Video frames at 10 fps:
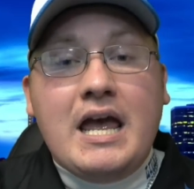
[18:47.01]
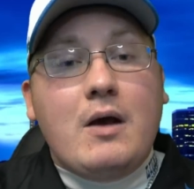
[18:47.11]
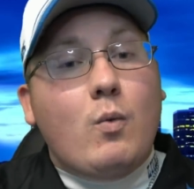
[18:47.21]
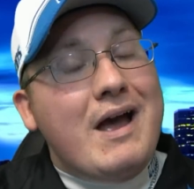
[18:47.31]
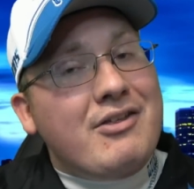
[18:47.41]

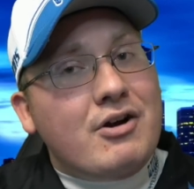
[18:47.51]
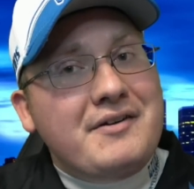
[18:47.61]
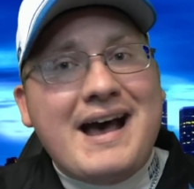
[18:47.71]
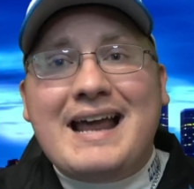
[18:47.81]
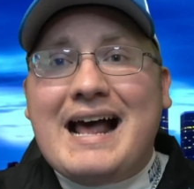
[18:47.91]
Whether or
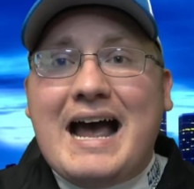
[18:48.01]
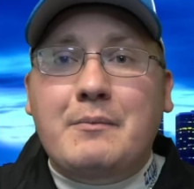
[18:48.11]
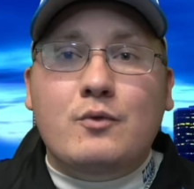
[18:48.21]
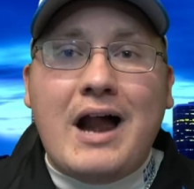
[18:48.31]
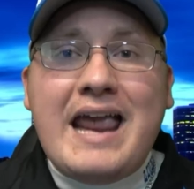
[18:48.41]
not
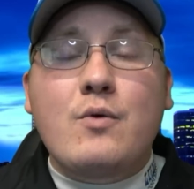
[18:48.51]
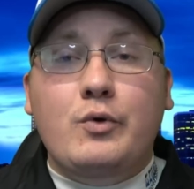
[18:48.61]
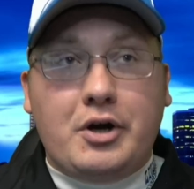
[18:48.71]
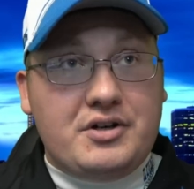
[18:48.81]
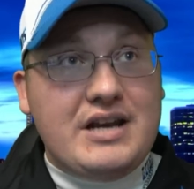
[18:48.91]
I'm right,
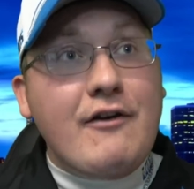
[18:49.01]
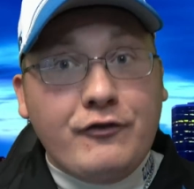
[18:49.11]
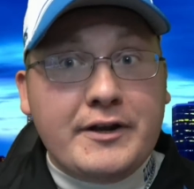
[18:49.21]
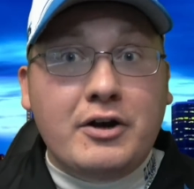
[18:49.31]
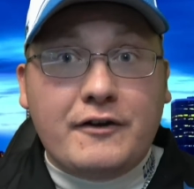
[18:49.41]
we're
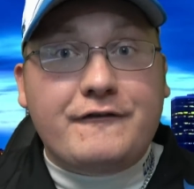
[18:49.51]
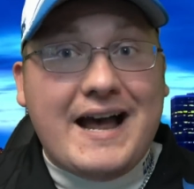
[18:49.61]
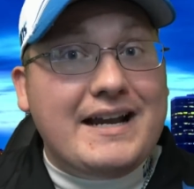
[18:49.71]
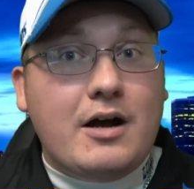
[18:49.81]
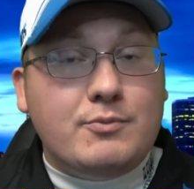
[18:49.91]
definitely going to
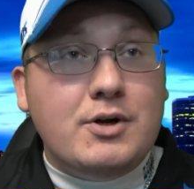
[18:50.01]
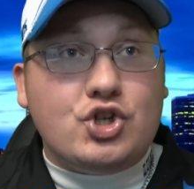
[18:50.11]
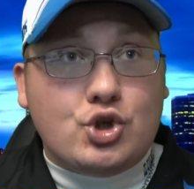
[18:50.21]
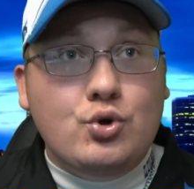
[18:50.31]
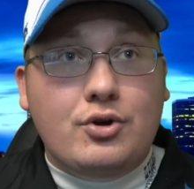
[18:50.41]
find out much
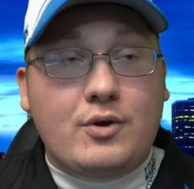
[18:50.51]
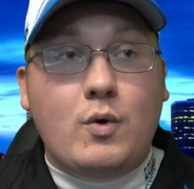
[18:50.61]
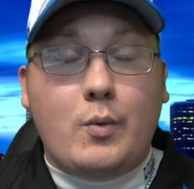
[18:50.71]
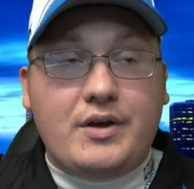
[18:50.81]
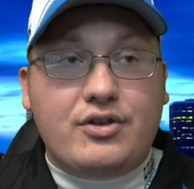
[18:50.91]
sooner than
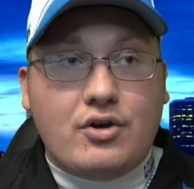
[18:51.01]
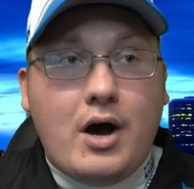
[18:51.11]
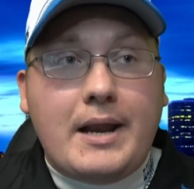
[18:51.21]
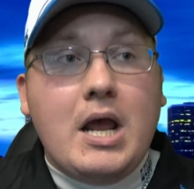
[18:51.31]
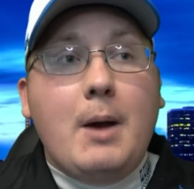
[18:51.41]
what we thought.